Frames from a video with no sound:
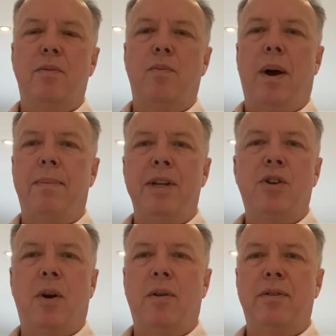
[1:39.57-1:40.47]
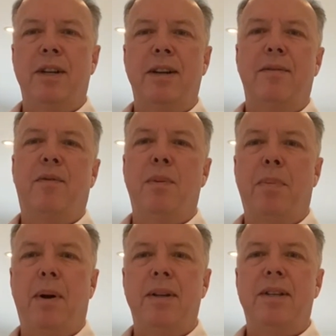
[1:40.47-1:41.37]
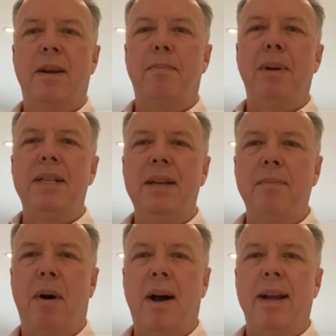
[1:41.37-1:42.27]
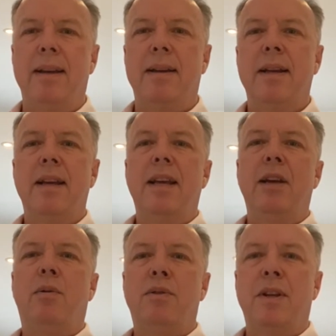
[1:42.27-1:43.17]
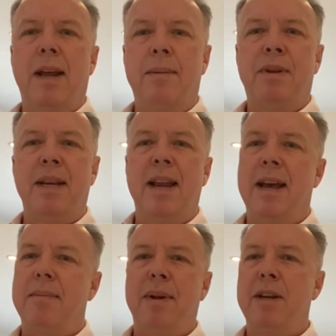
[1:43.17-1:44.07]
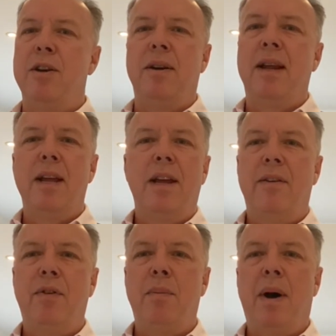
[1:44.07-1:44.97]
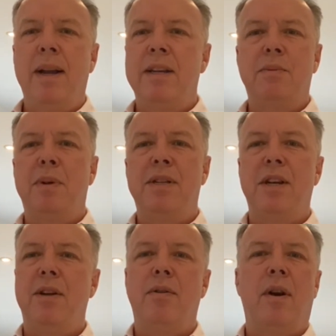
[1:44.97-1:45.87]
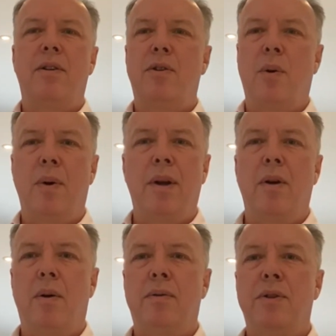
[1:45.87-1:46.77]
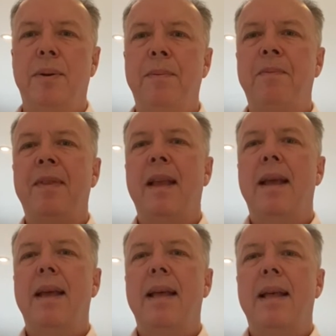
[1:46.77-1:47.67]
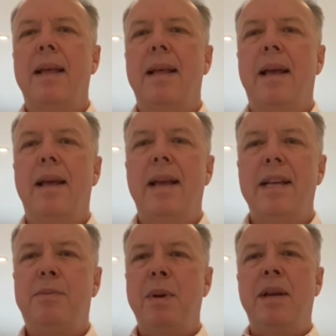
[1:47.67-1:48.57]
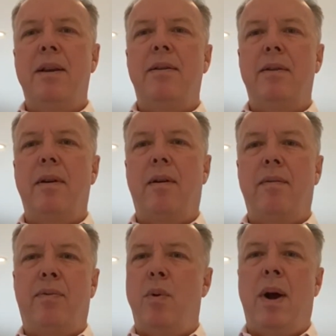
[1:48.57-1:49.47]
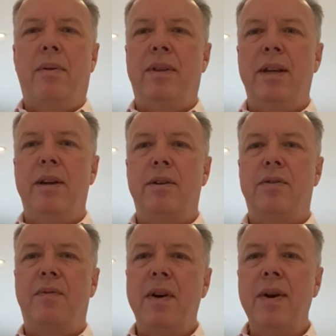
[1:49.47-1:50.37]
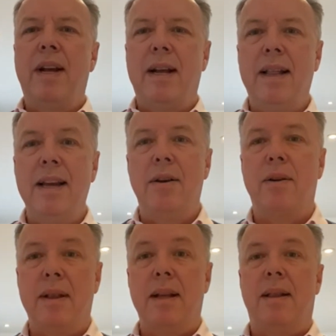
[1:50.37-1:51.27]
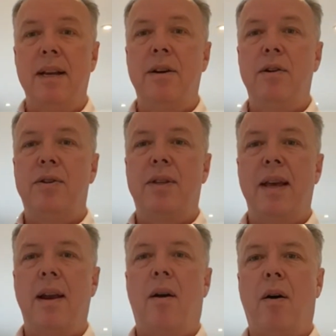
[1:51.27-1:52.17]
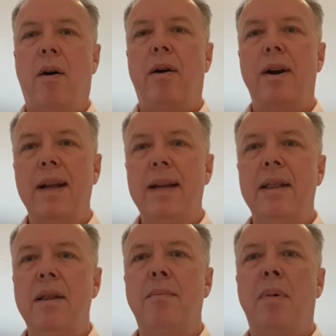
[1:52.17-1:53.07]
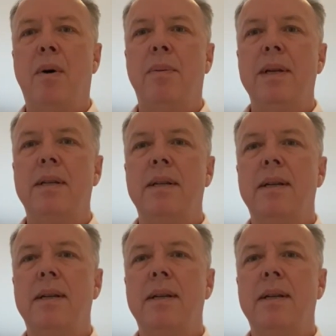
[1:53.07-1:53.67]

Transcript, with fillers: Bobby Charlton in football, he said a busy mind equals an empty net, meaning if your mind is busy, you're not scoring goals. It's been throughout the years very clear that leaders that are in the moment,